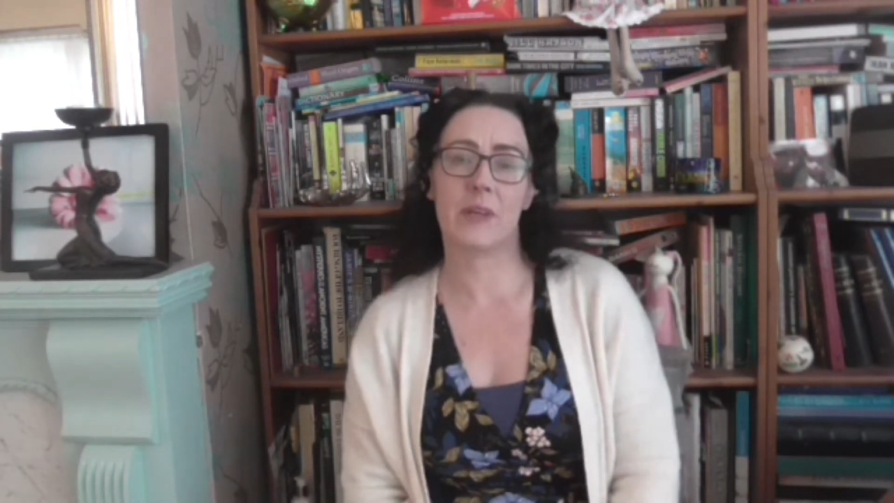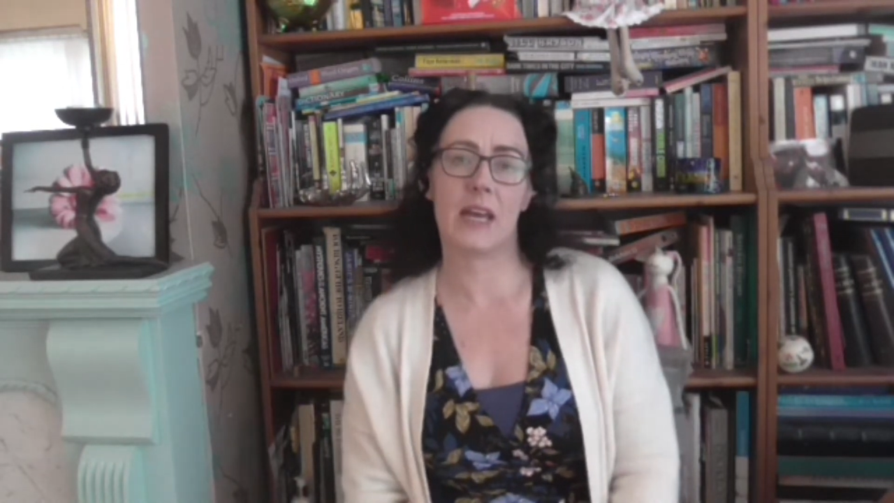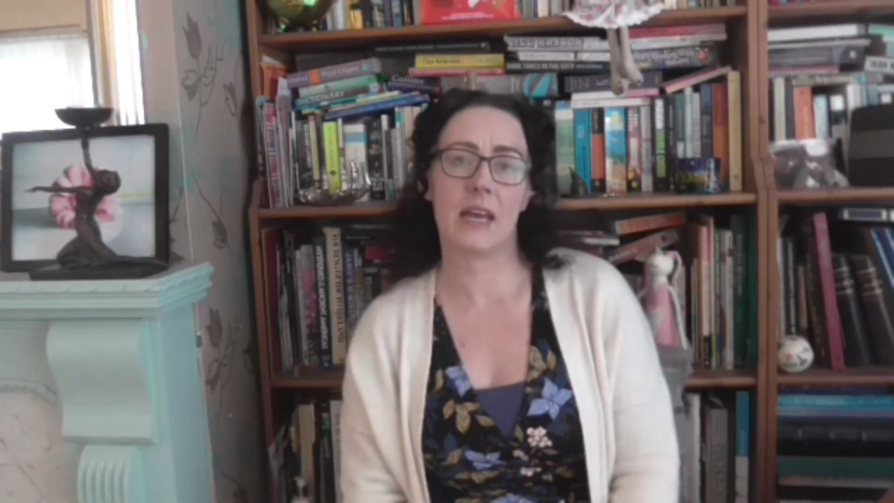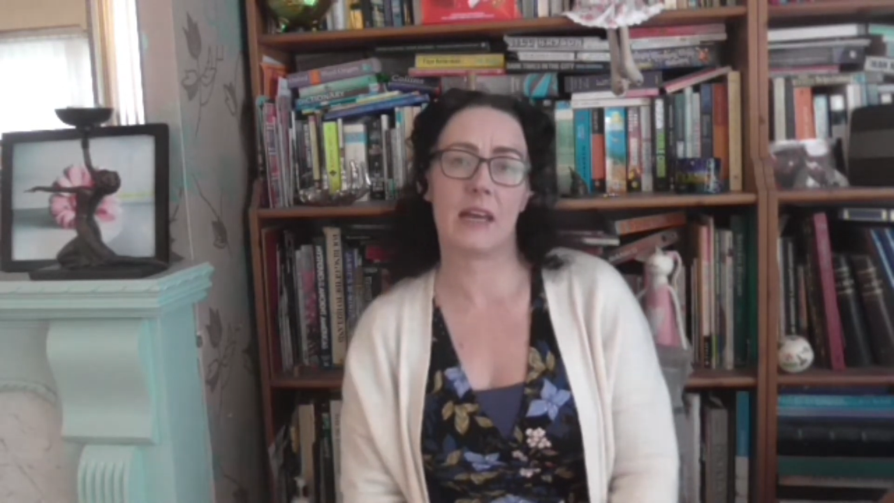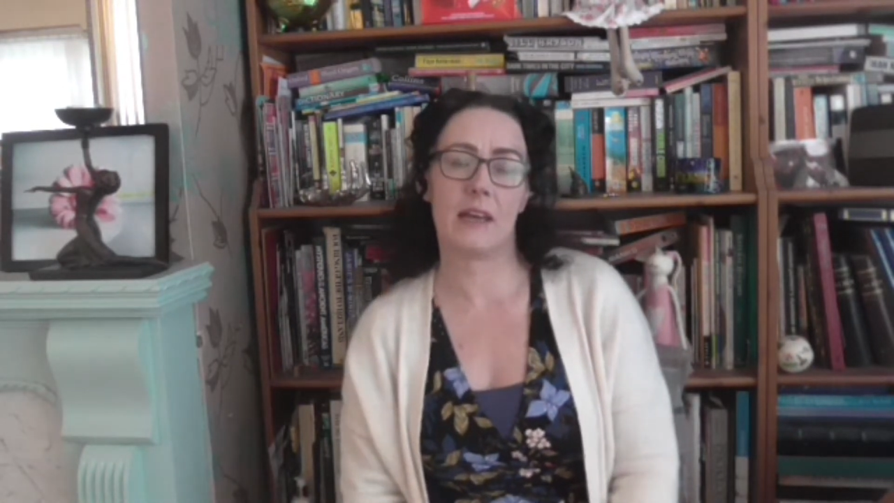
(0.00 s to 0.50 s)

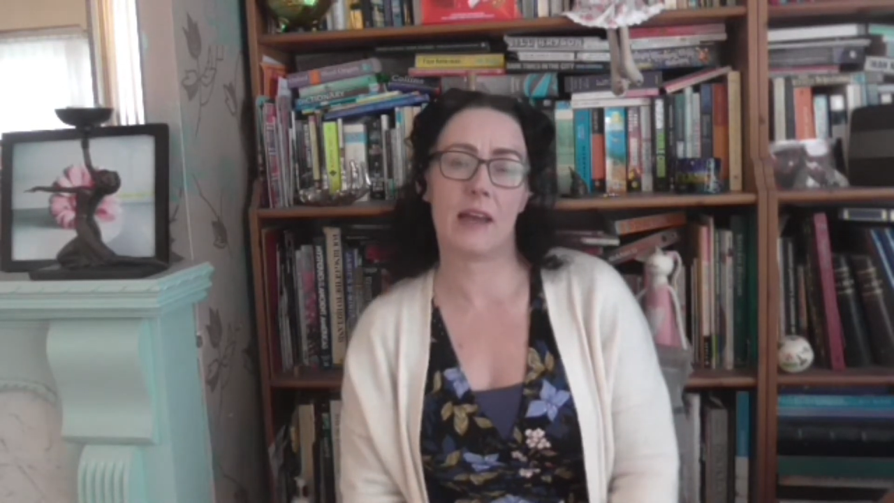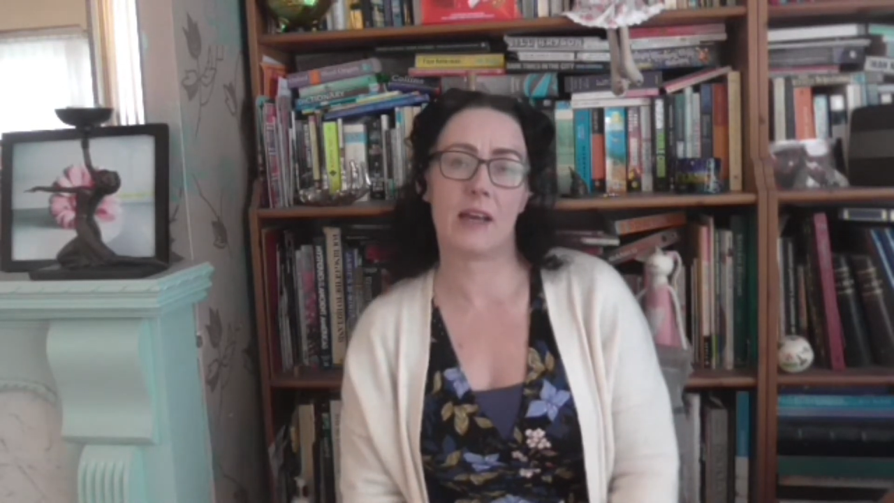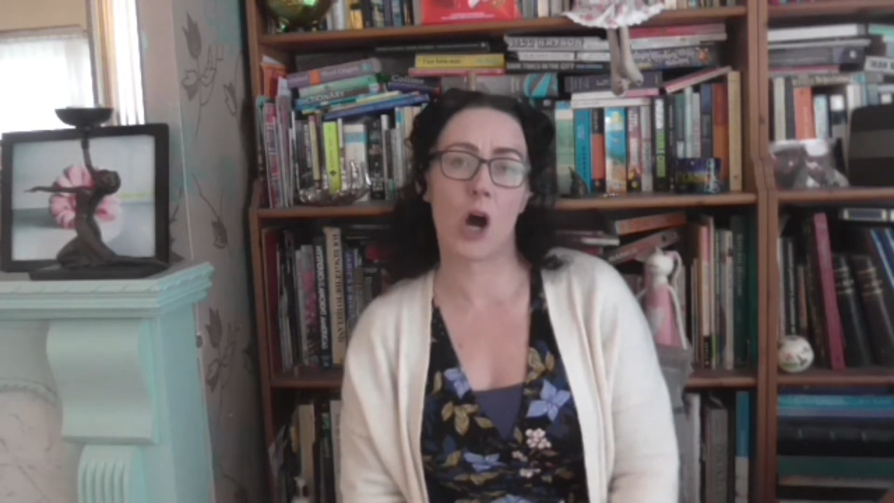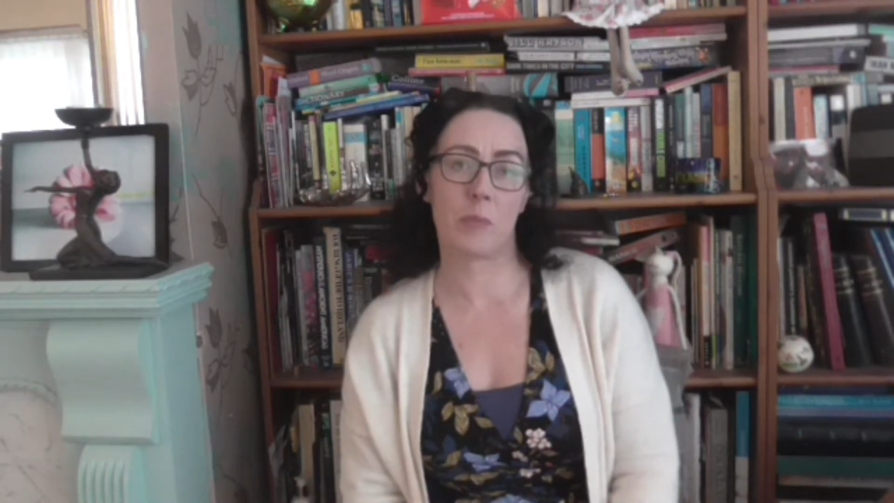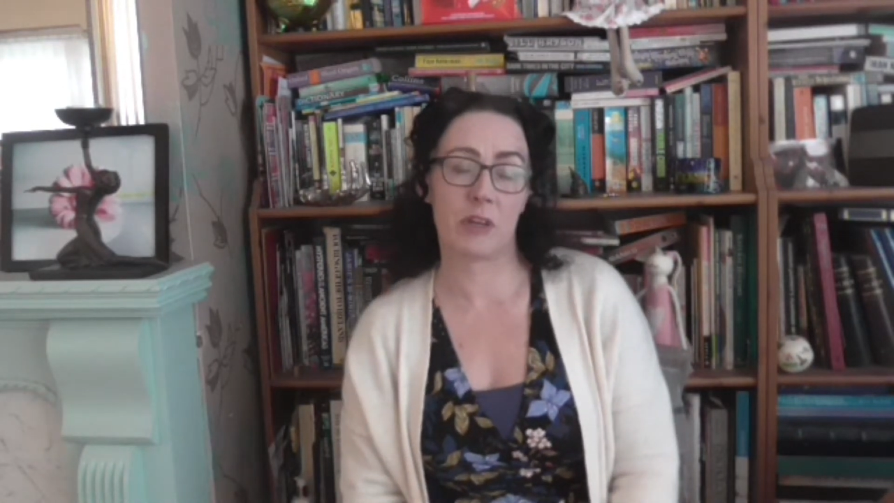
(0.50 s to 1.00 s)
a
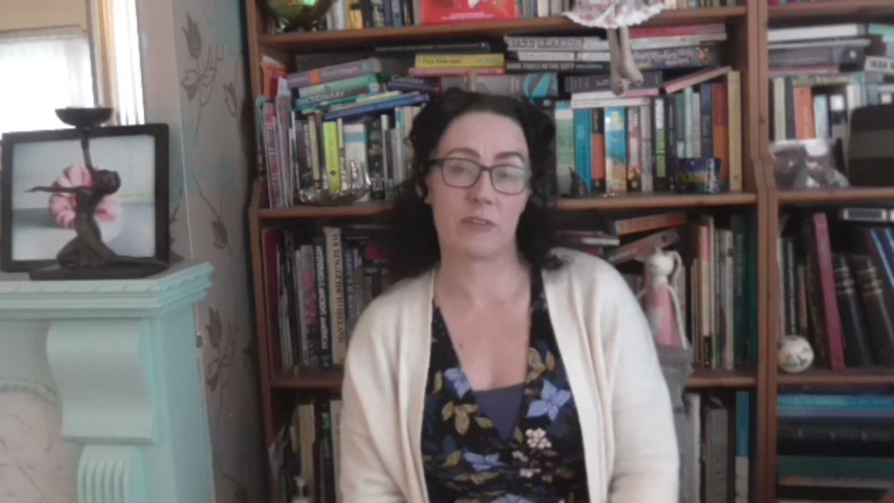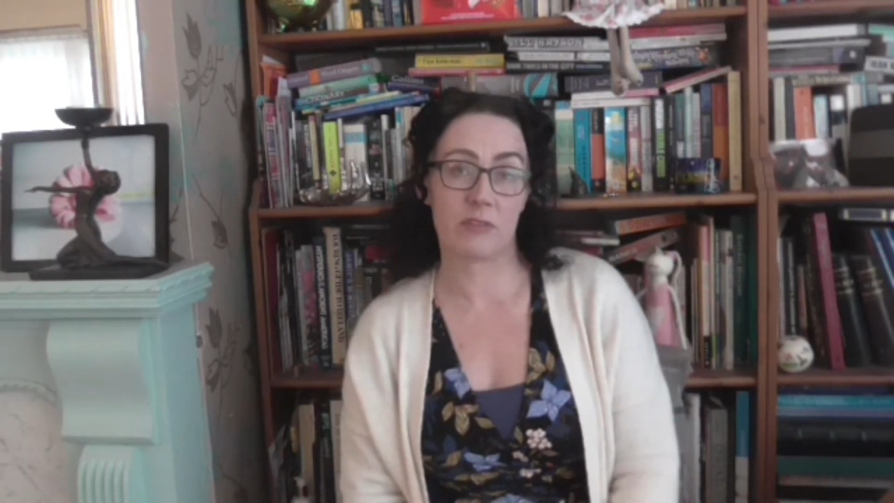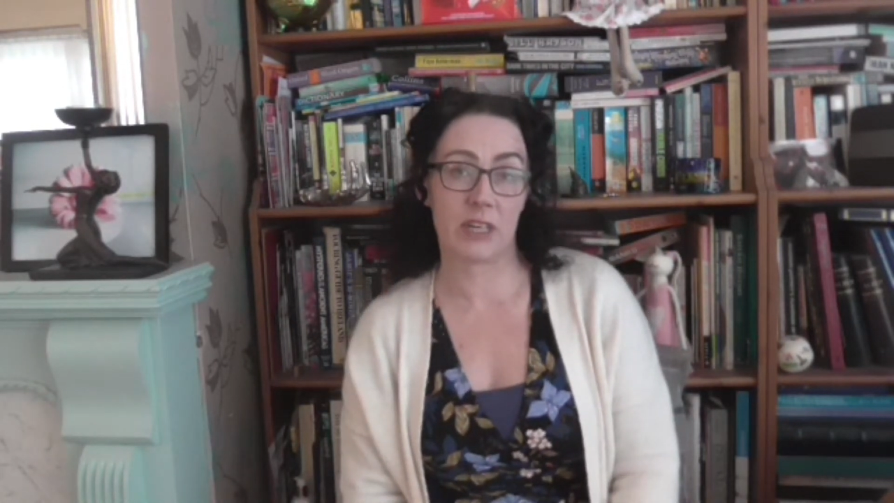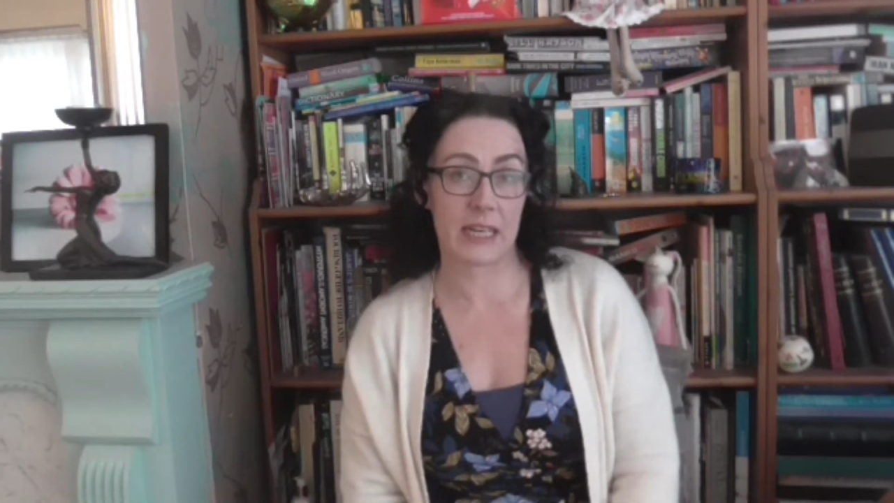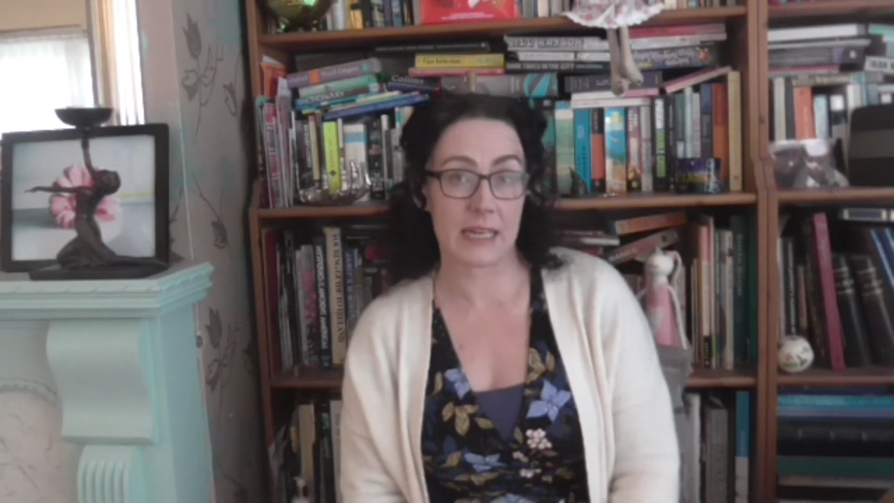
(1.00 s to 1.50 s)
copy of
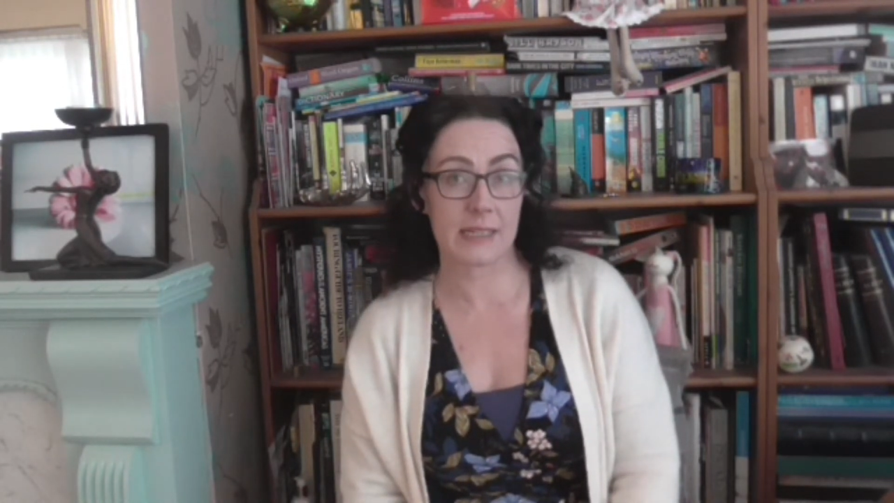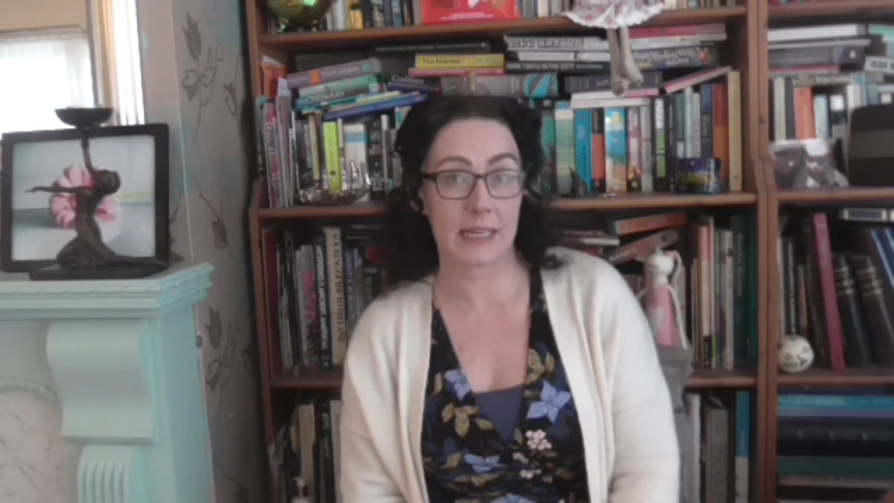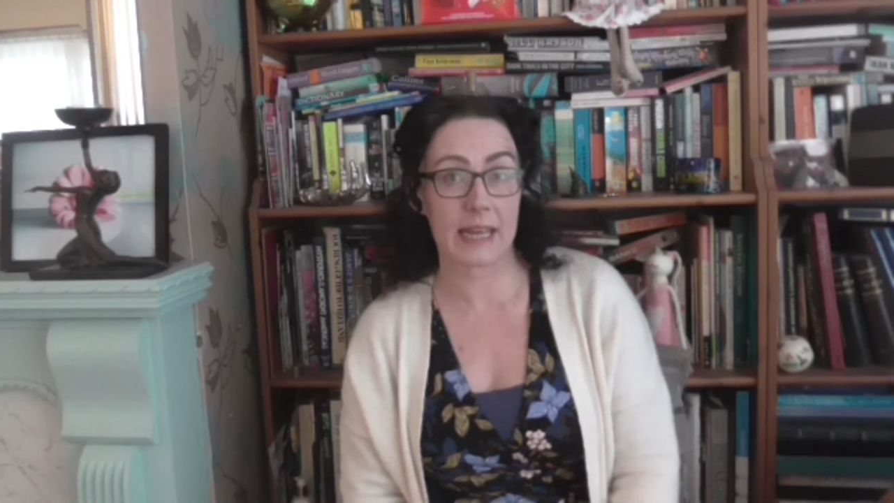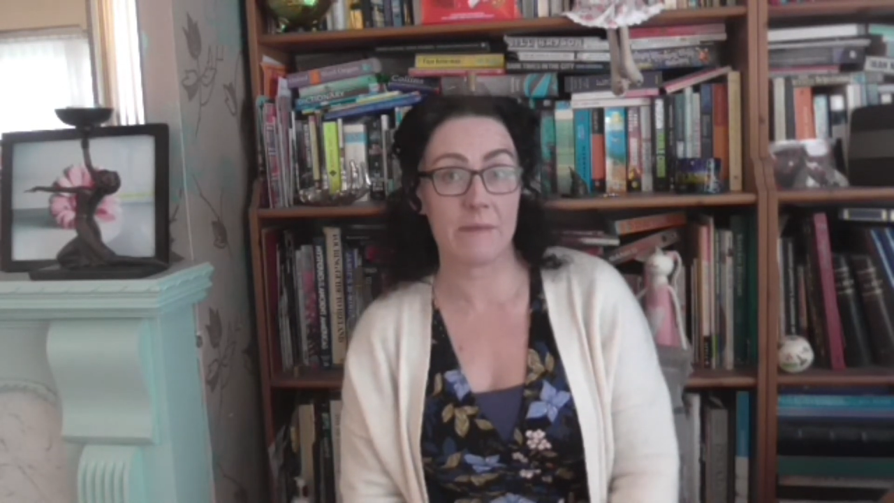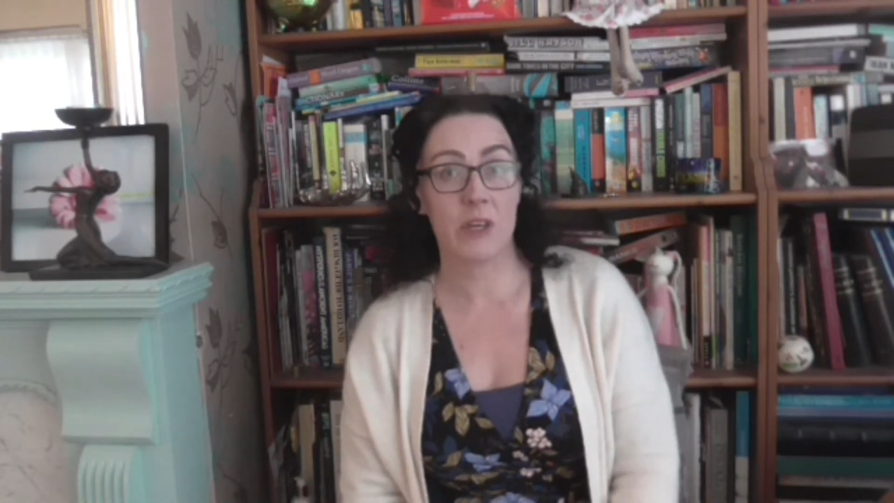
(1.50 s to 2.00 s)
it really
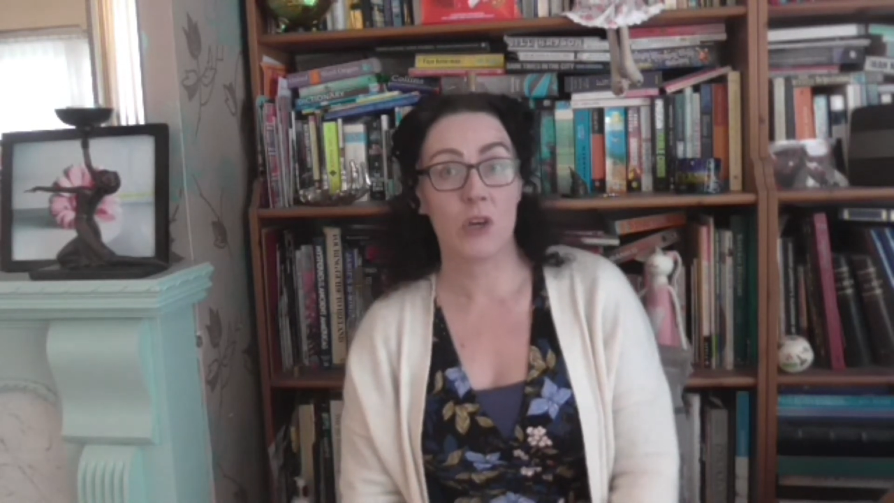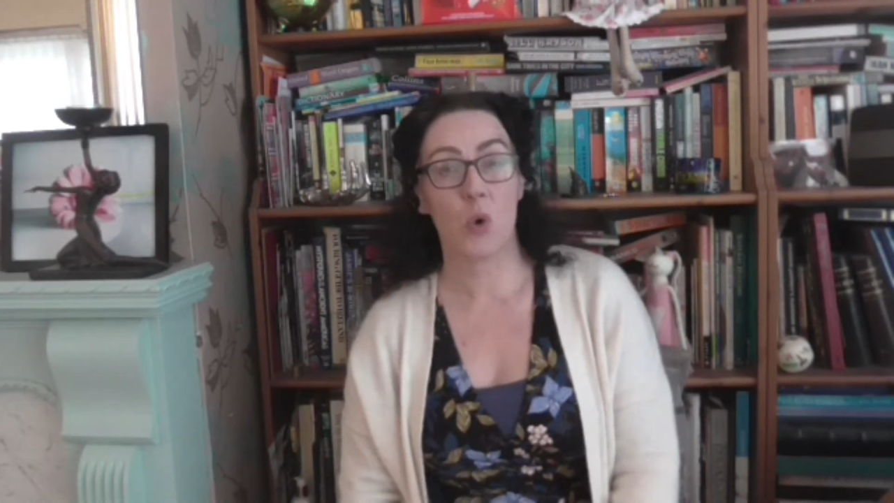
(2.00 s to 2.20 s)
easily,